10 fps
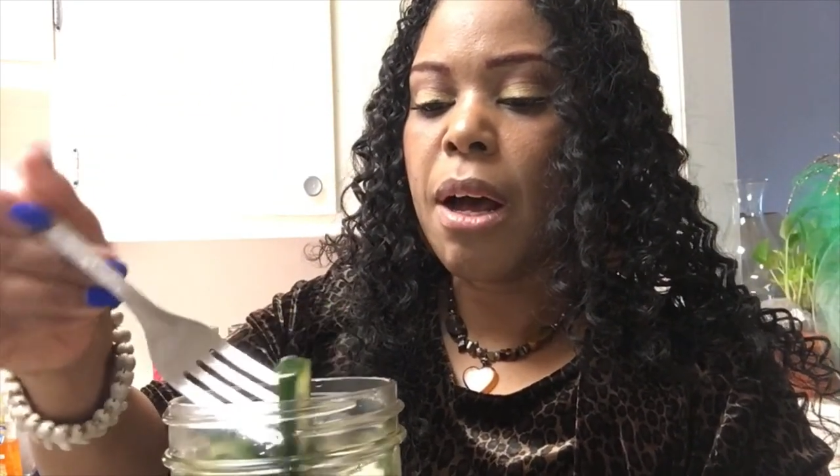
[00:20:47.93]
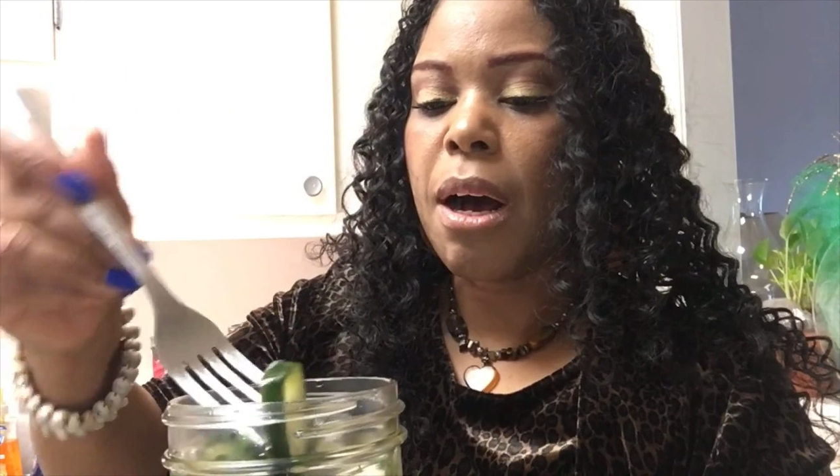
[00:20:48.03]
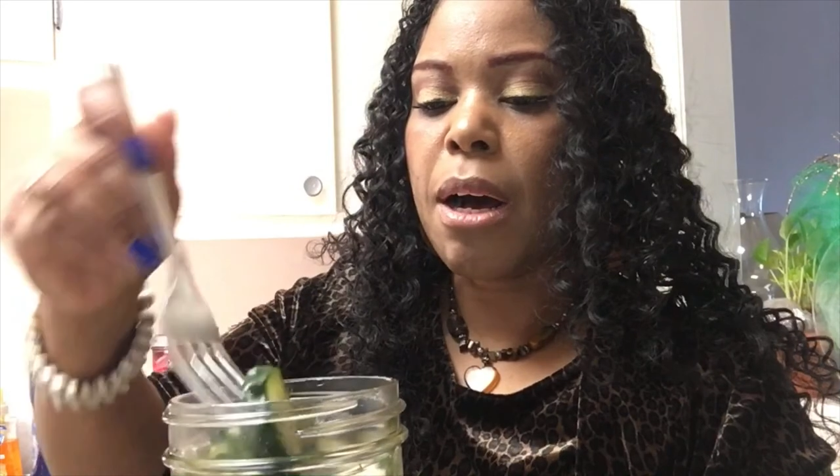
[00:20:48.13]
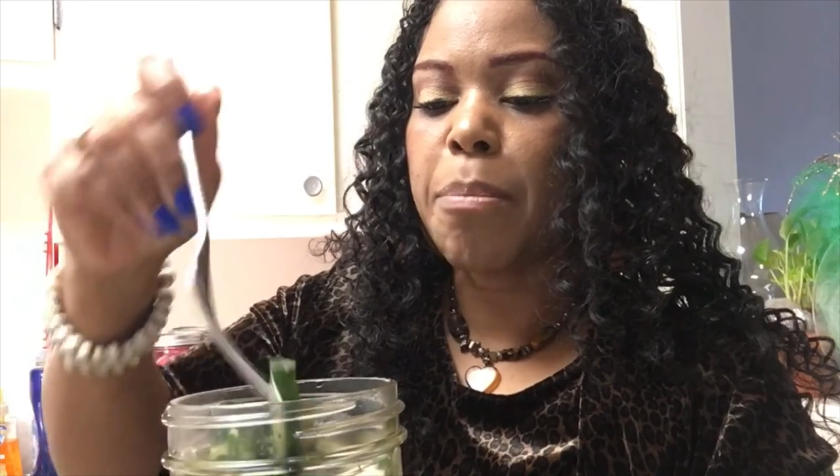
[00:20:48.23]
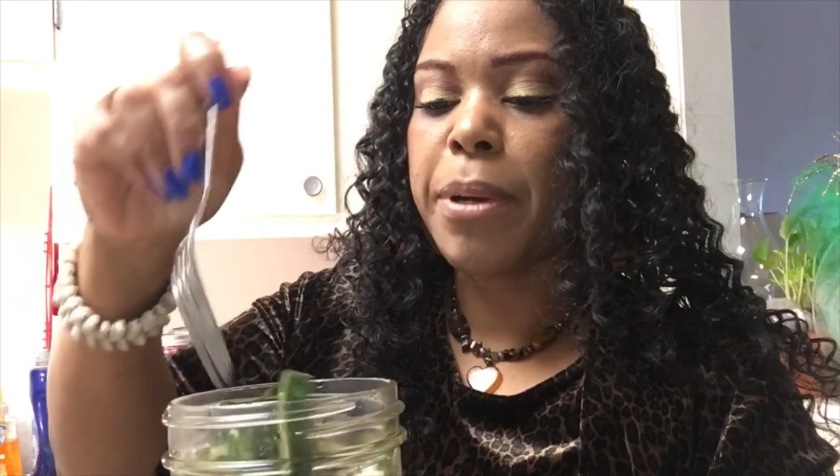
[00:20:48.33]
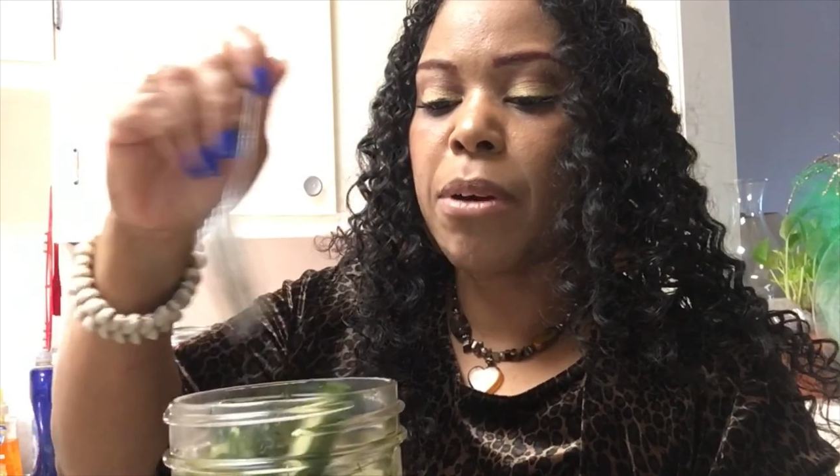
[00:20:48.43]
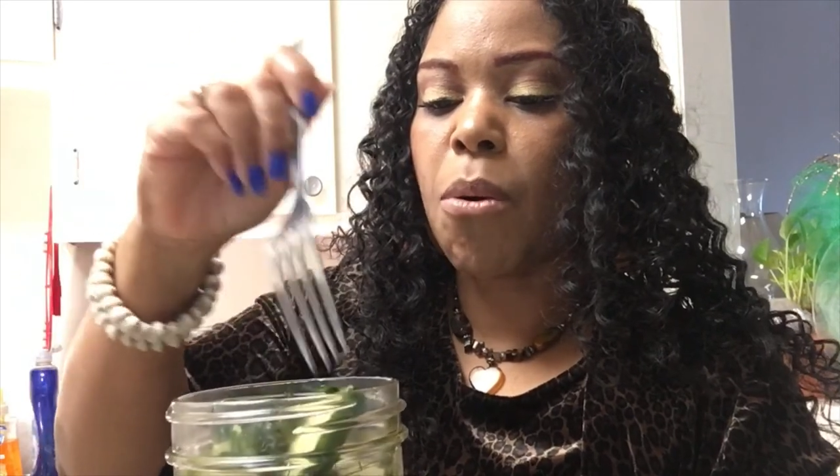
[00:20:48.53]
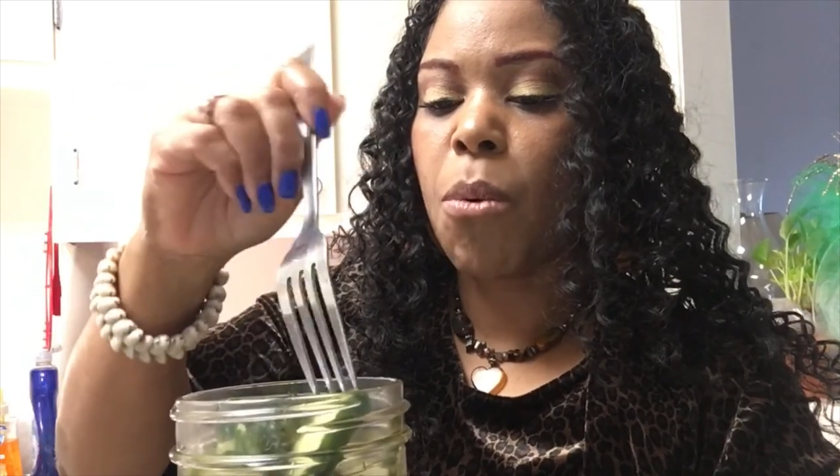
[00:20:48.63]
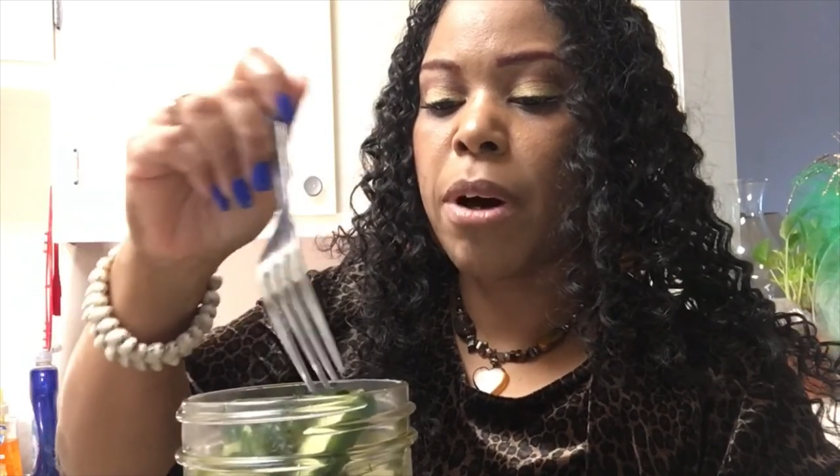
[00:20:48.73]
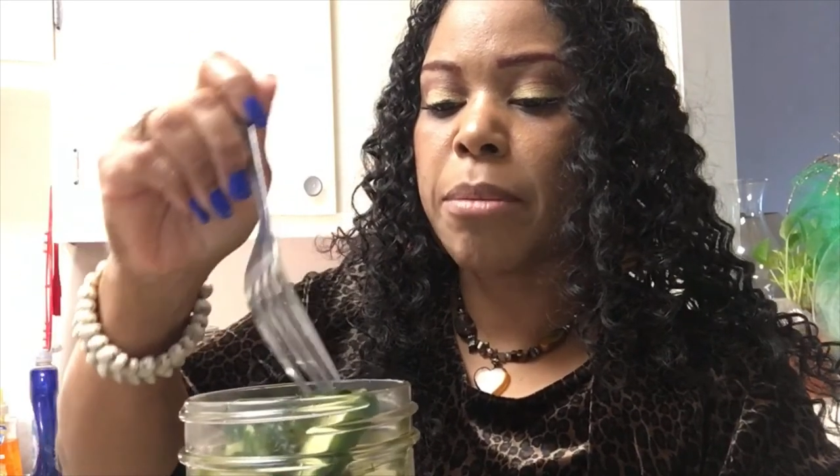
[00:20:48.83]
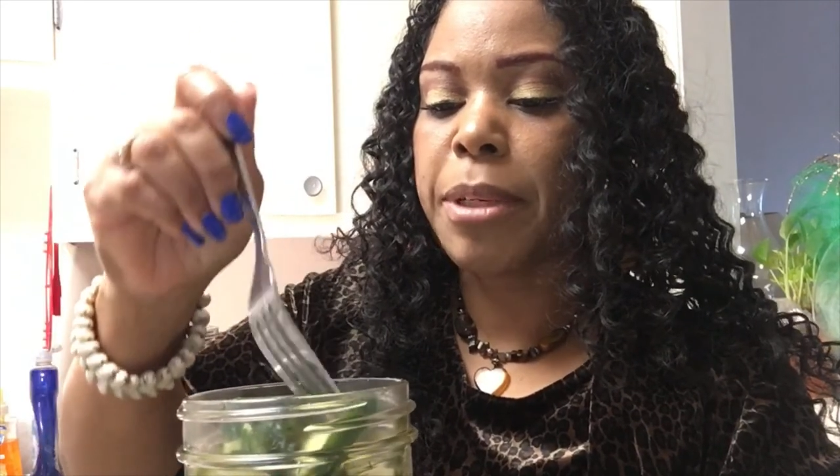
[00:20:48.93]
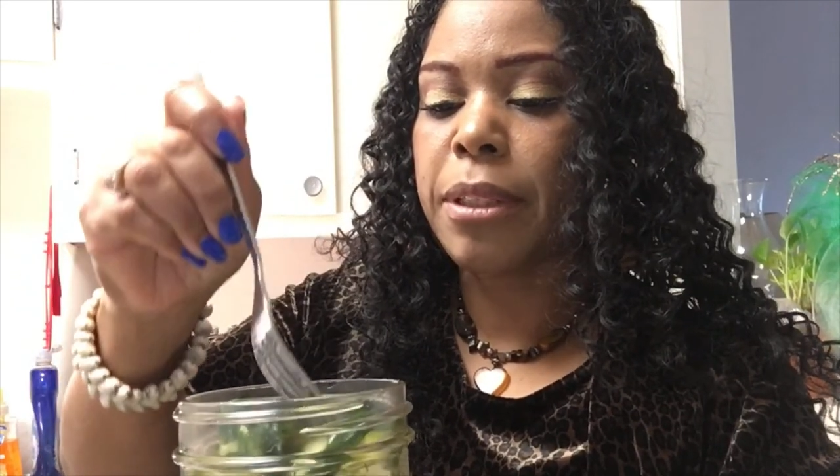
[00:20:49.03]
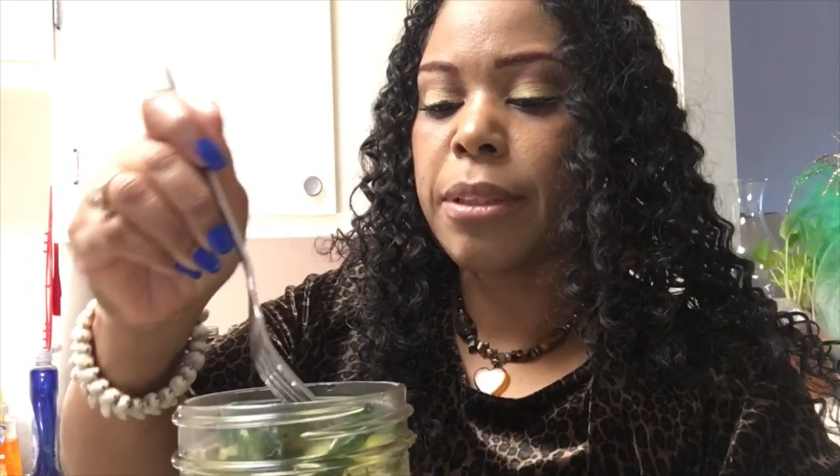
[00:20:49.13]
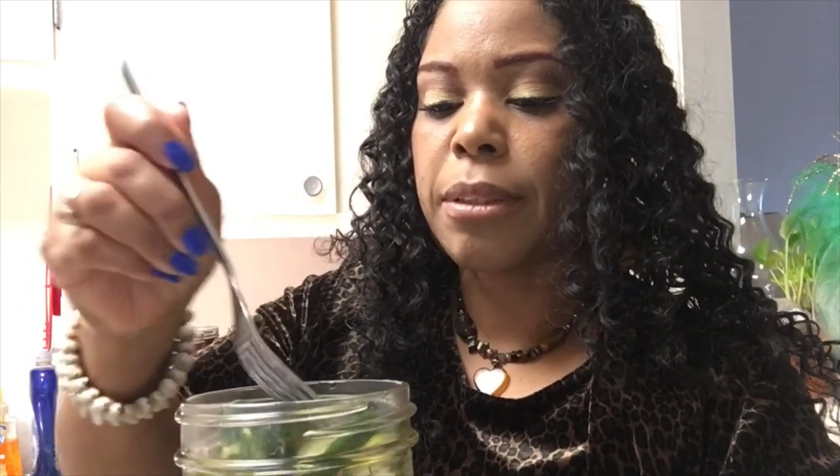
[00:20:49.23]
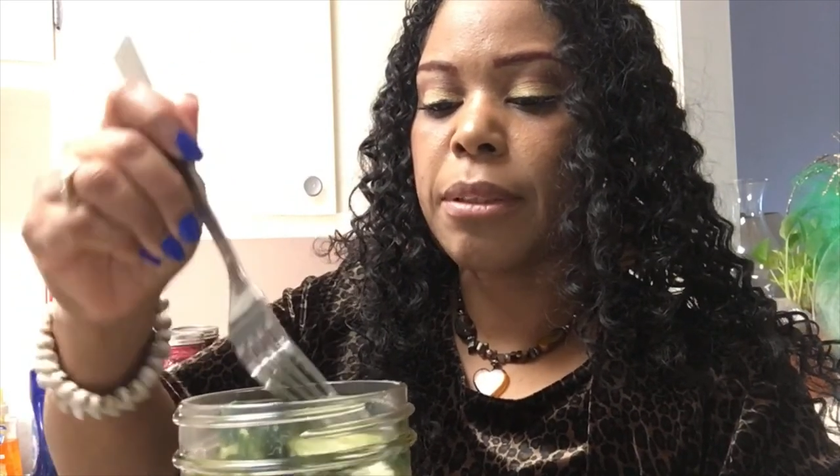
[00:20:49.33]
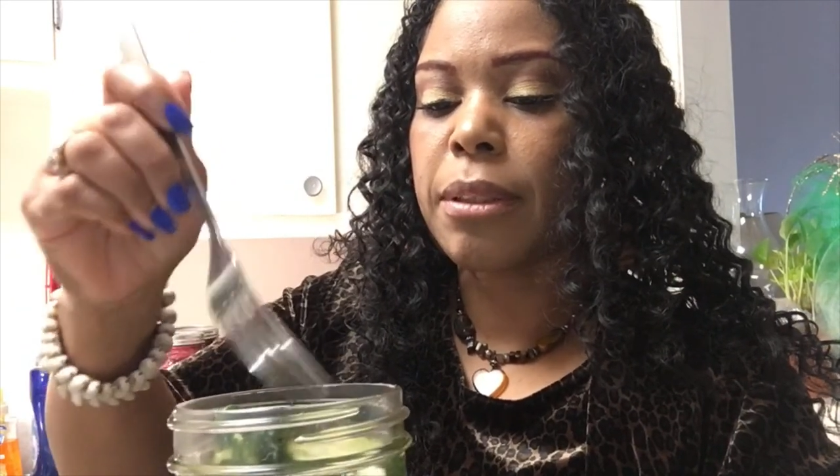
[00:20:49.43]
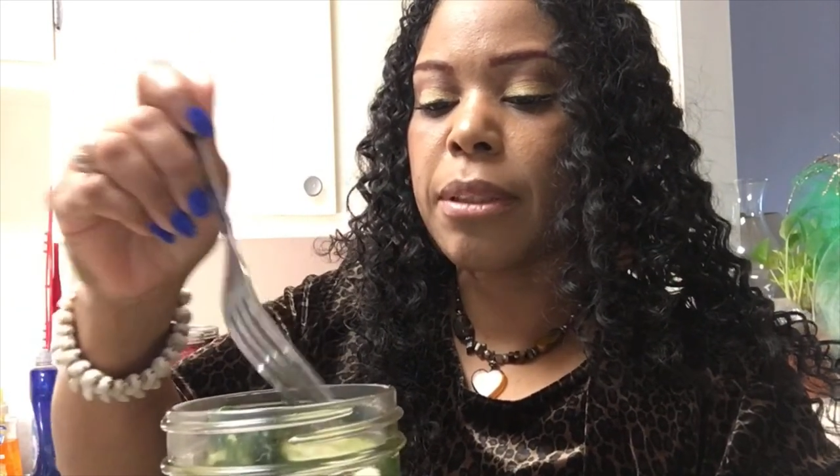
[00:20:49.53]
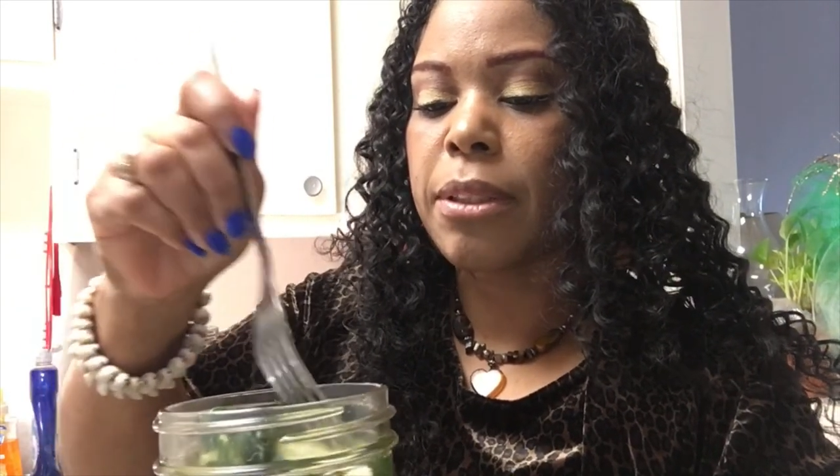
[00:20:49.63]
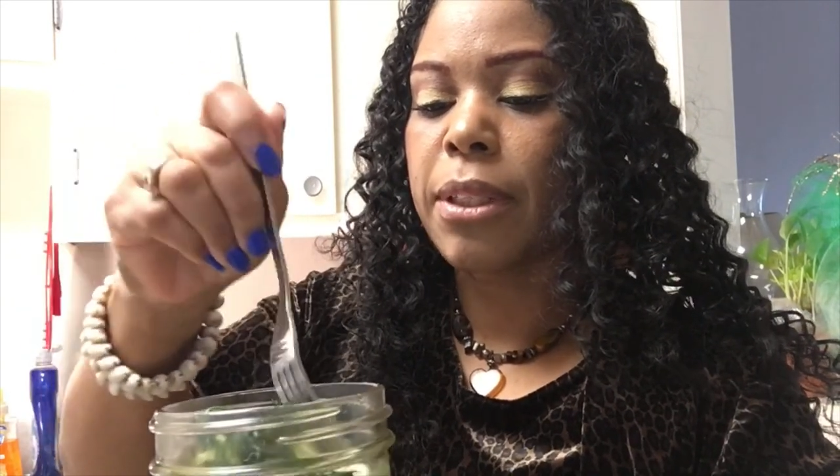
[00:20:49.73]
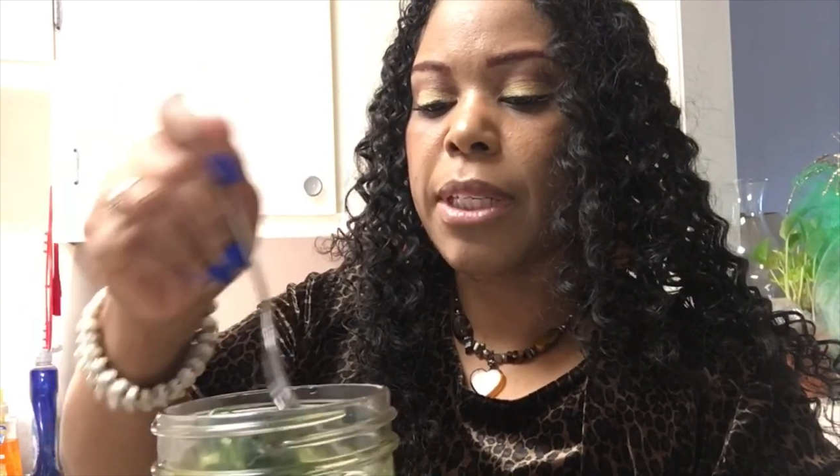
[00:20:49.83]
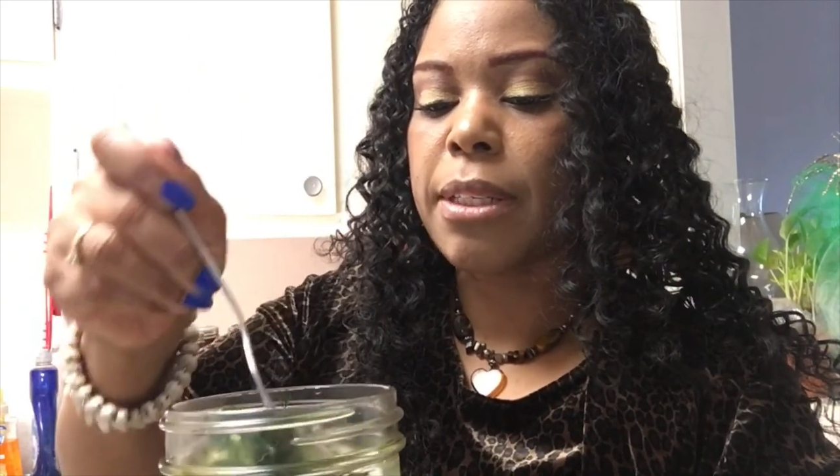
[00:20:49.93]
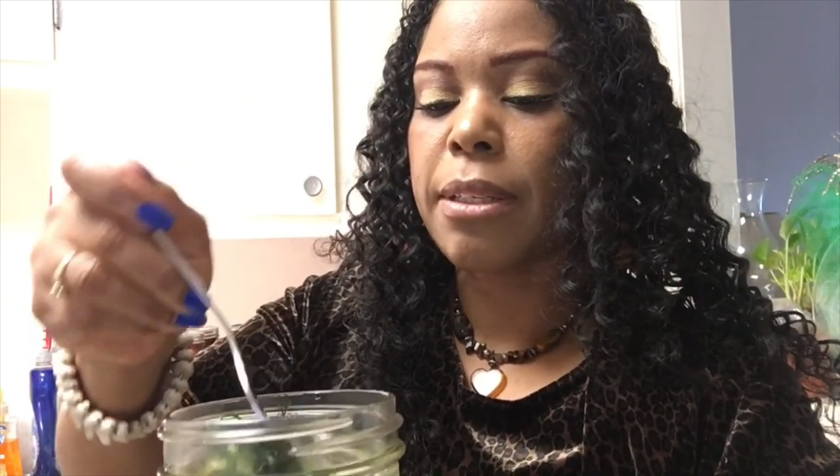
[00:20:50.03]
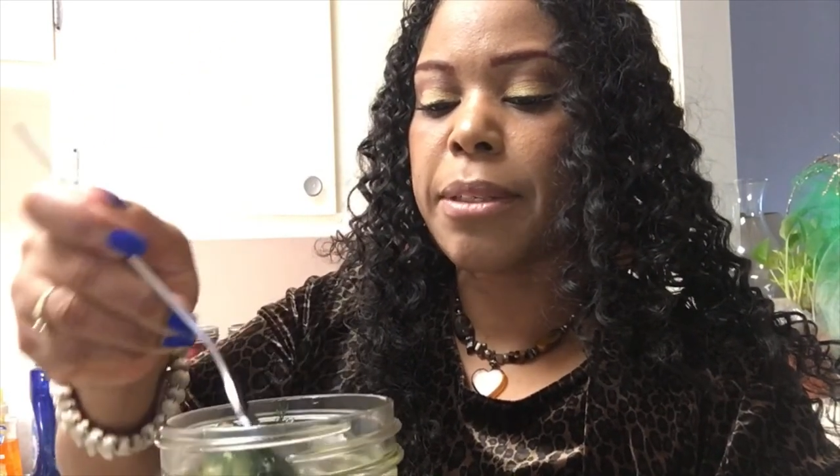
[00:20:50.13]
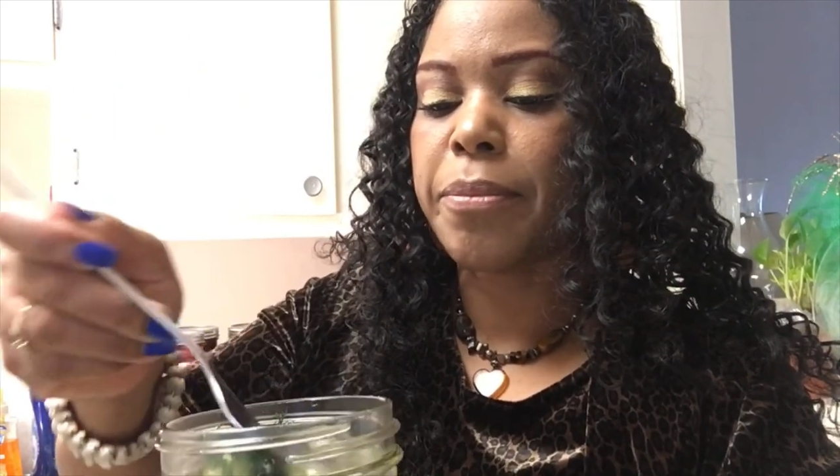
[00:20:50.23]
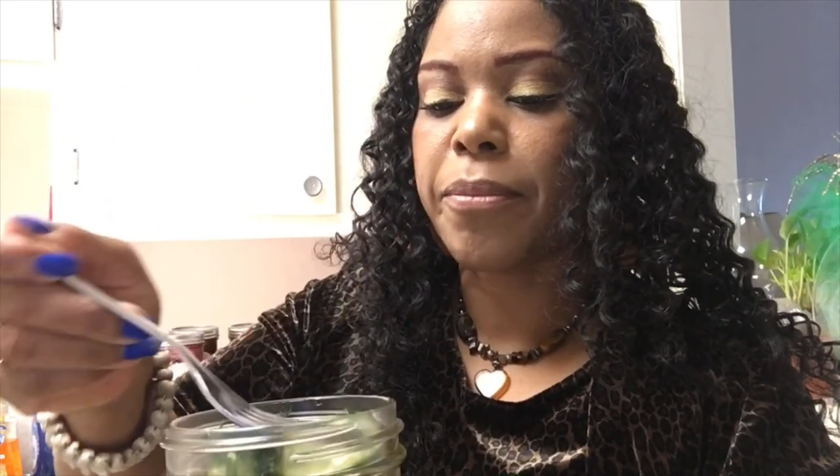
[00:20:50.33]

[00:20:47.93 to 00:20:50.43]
uh, pickled watermelon. So let's see.